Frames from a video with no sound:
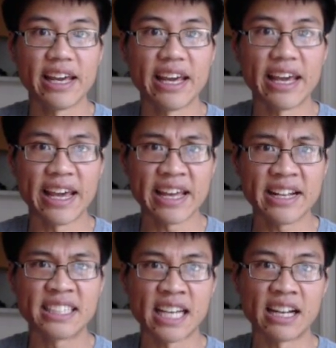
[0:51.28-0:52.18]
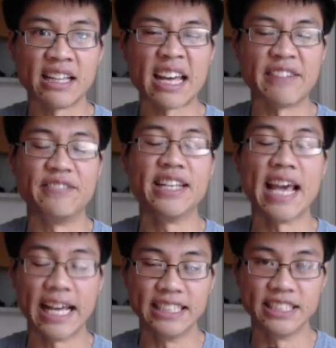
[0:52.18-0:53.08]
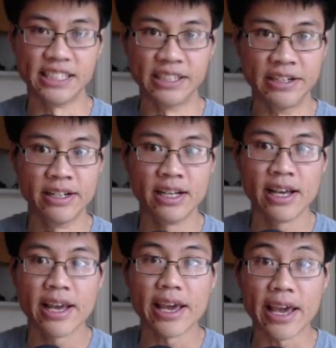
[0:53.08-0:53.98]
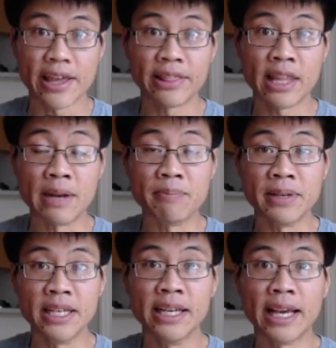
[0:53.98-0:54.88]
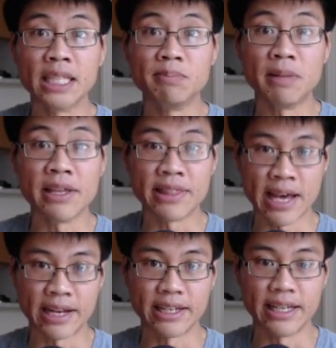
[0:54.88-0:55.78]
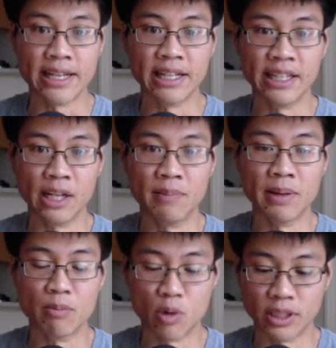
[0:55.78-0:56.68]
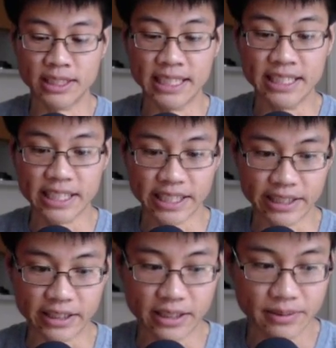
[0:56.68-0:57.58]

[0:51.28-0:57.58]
and it's got a lot of tension. And let me explain that in a little bit more detail.